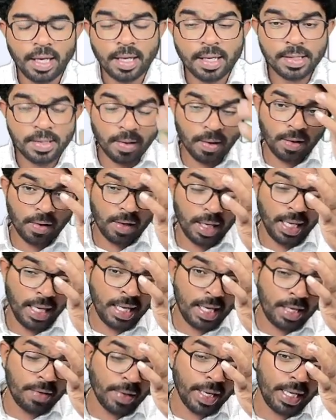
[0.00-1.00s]
So
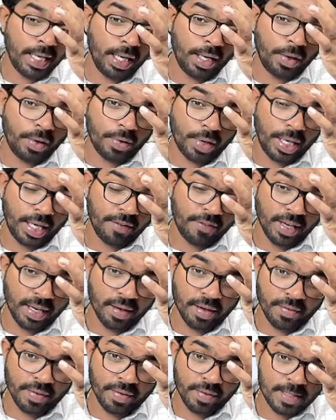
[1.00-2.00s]
in 20 to 25
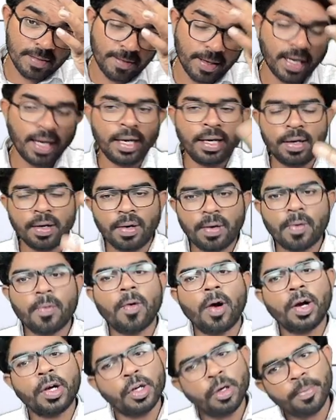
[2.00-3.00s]
hours for endo,
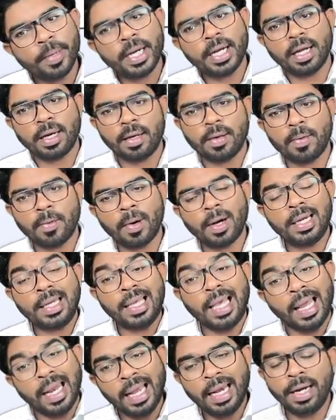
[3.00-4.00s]
what to be done? What
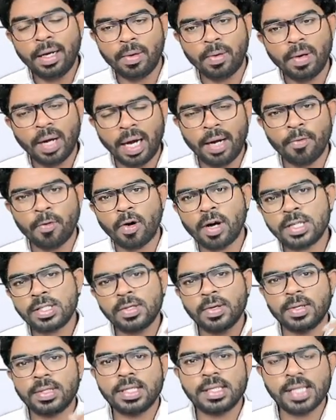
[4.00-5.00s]
can I do and what
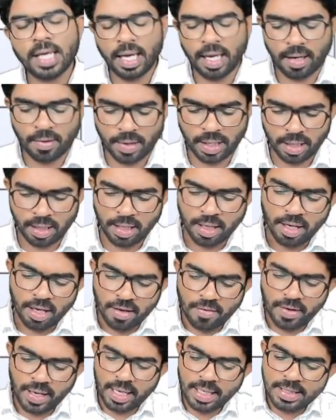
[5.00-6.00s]
sources I have done?
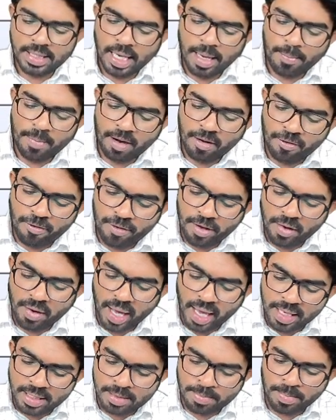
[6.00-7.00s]
For example, if you
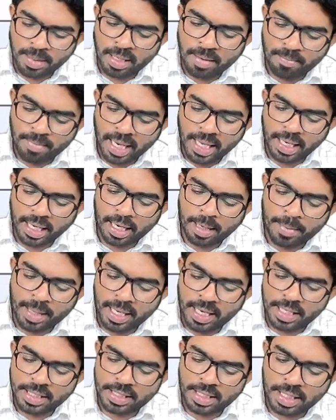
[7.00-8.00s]
ask me, my
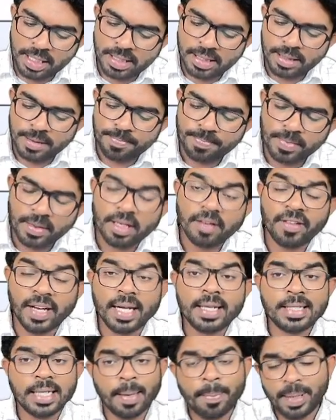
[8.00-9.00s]
recommendation is, for
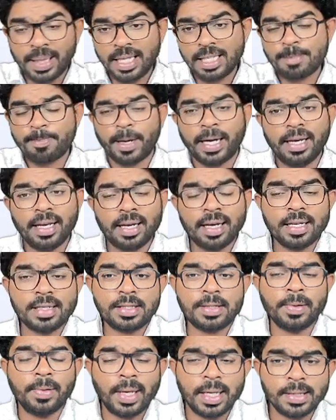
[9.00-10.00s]
example, this particular
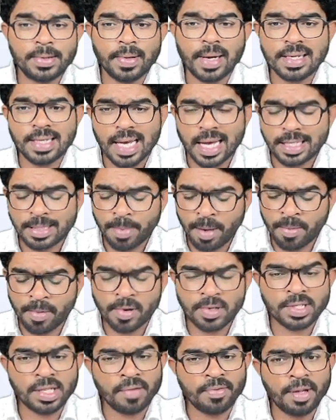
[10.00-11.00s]
students who has asked me,
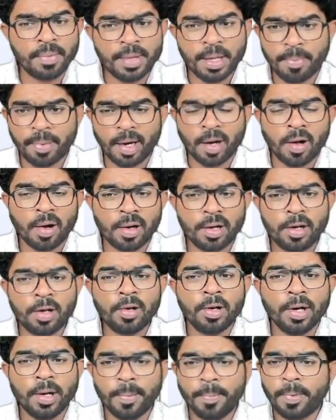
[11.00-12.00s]
most of them, they belong
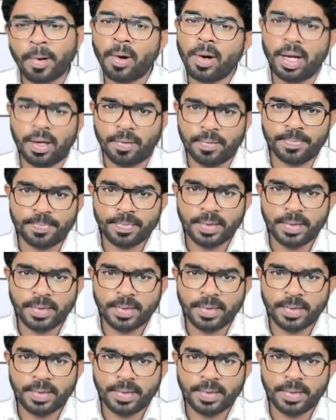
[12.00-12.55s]
to ProLive.